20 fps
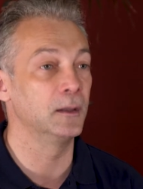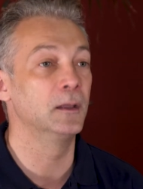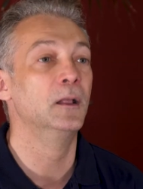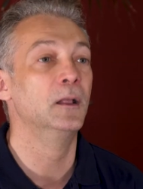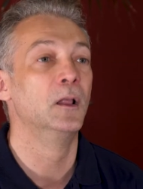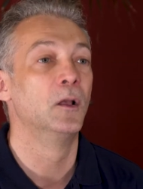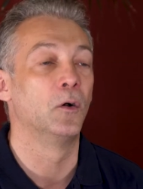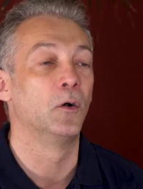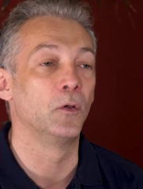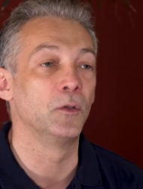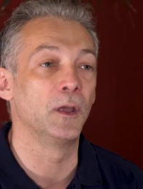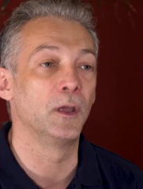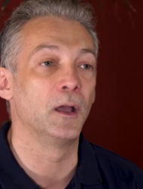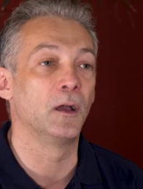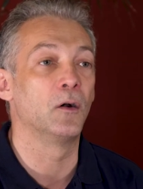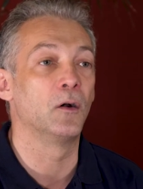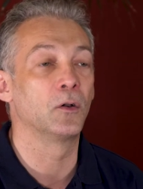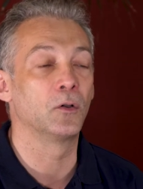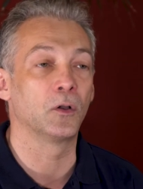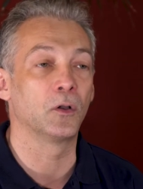This year
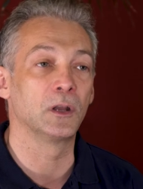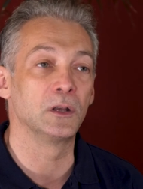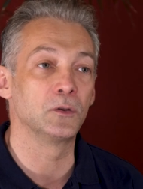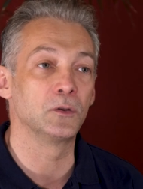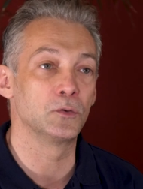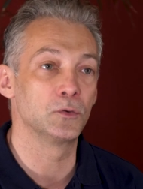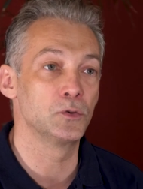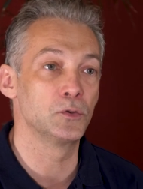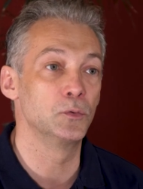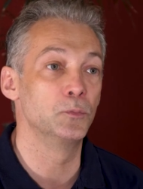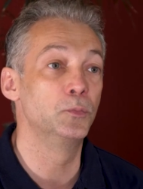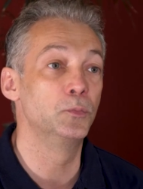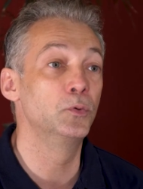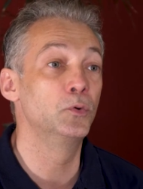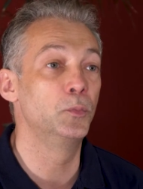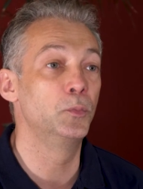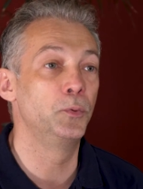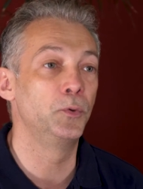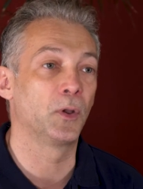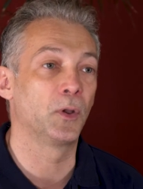it's even more
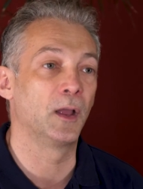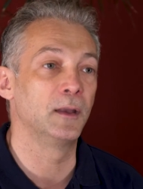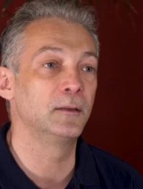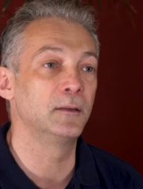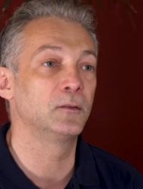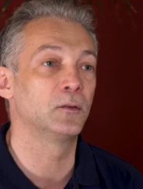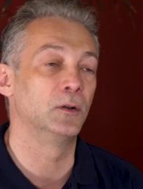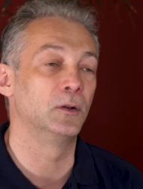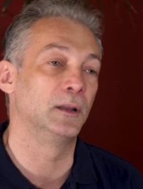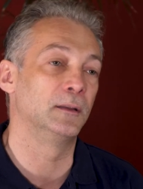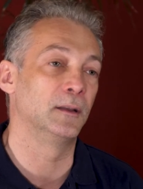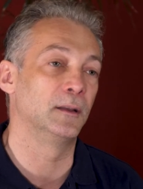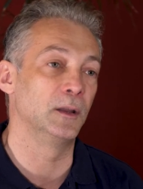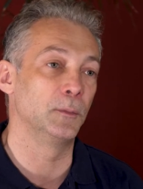realistic. We developed